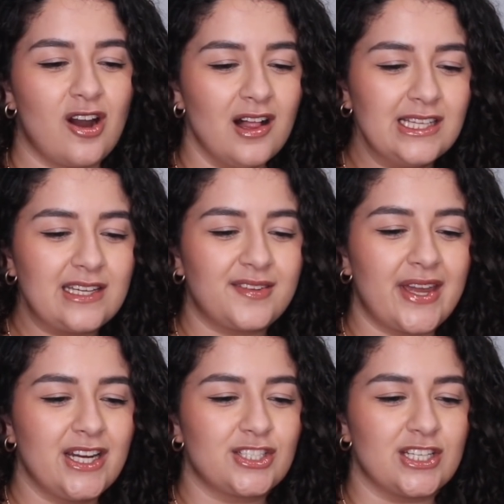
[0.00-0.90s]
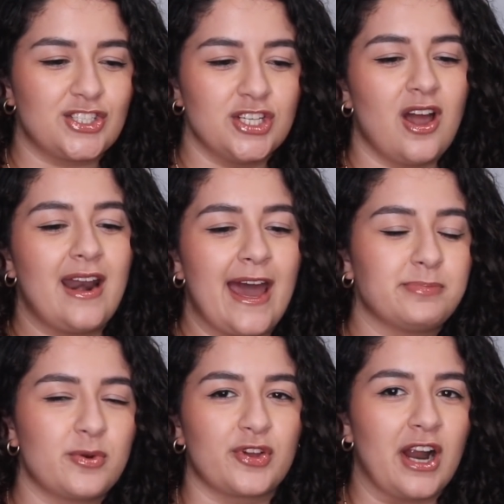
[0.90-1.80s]
Colin is there? Is she not
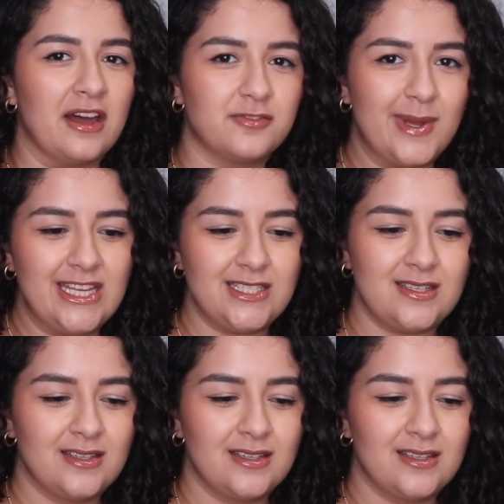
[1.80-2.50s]
happy with her husband?